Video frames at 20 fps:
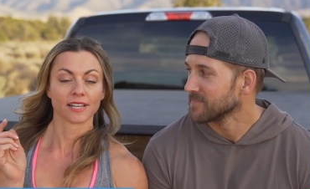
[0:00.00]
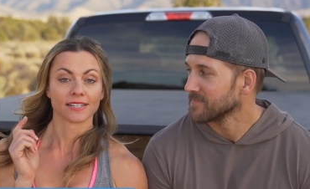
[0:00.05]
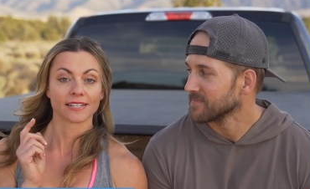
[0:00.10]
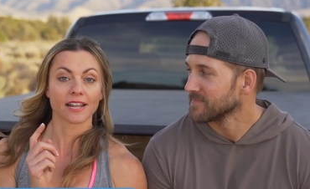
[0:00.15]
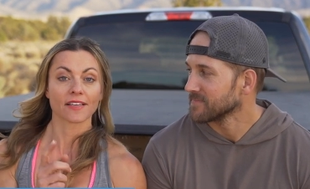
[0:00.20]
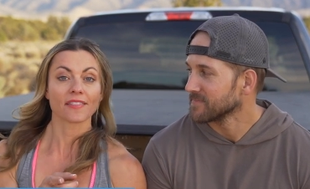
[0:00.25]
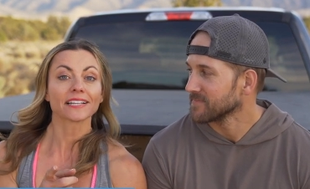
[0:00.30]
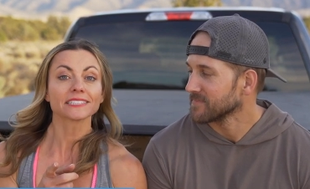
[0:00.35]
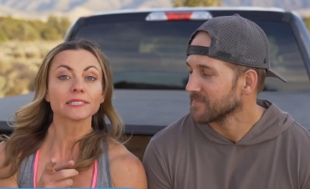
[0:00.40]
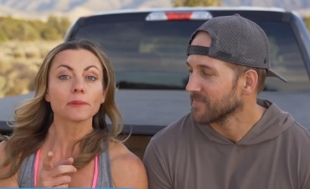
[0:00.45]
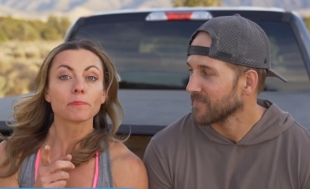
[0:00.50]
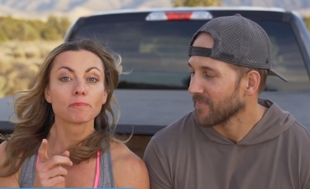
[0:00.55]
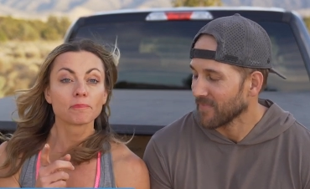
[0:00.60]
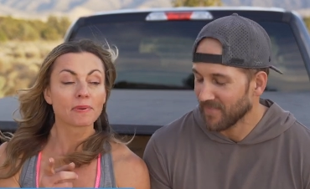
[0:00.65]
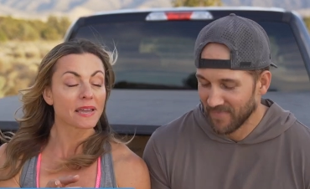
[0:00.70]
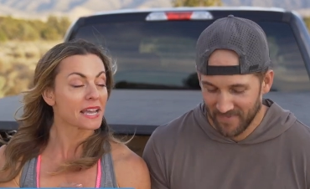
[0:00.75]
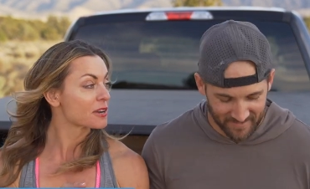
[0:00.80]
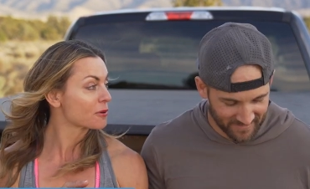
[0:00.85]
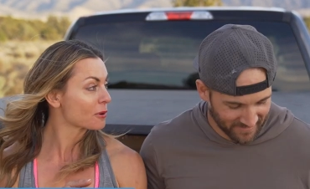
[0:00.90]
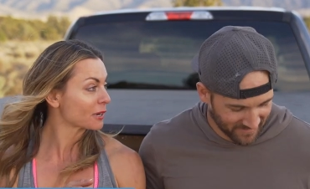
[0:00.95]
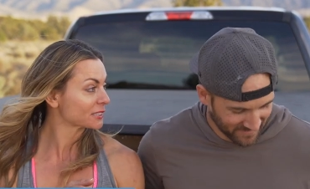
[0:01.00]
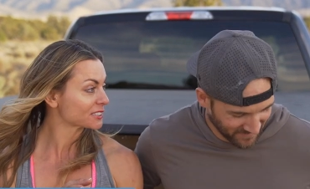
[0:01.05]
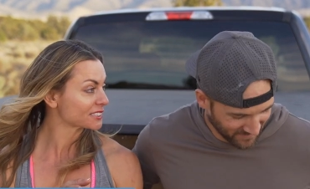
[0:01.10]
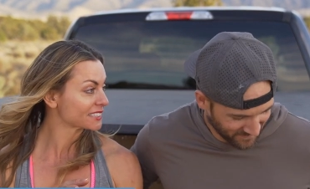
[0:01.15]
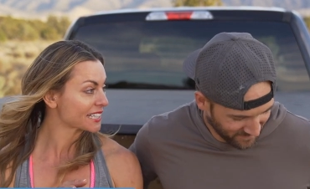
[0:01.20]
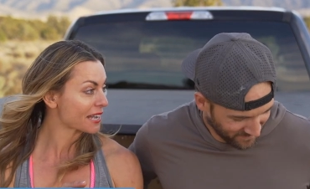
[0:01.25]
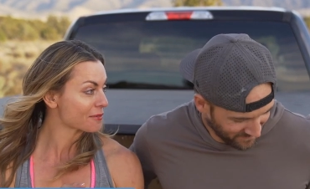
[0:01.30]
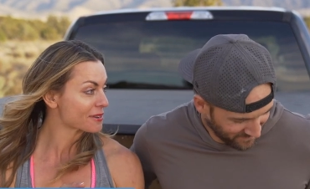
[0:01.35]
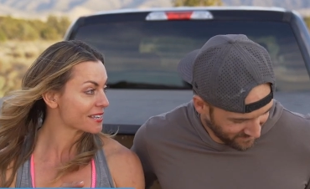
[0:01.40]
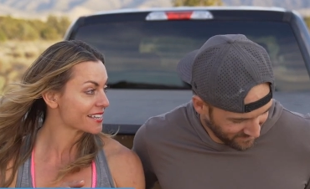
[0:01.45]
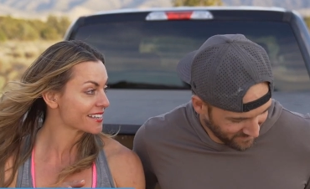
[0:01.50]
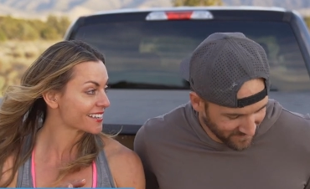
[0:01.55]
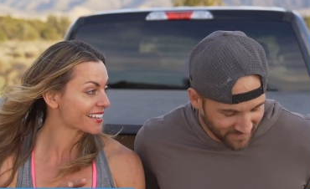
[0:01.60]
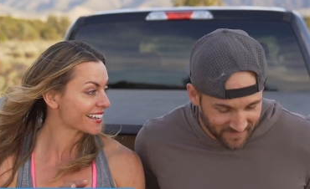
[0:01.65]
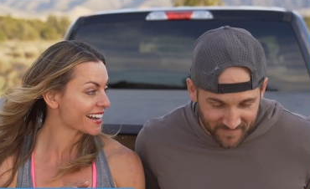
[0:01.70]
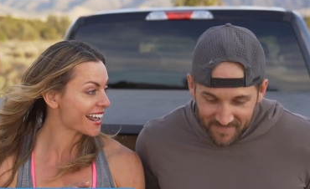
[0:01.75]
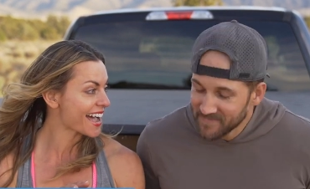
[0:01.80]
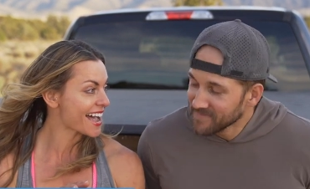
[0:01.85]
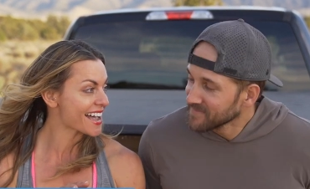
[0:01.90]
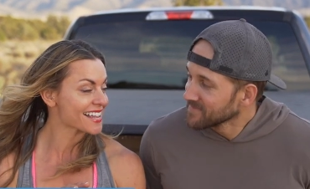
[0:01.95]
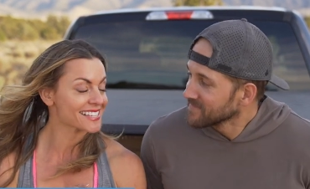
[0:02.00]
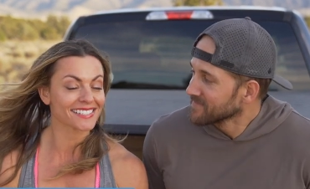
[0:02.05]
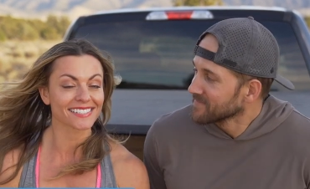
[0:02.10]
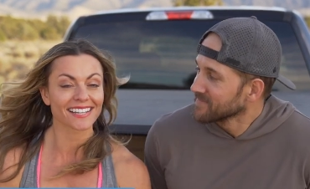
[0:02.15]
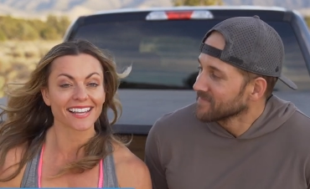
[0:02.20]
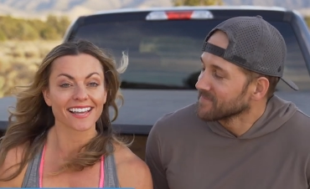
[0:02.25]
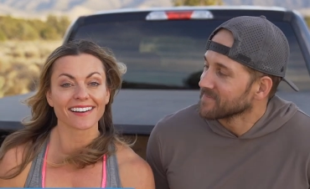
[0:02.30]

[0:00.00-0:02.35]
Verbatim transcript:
Speaker 1: Now that's a big question that we get asked.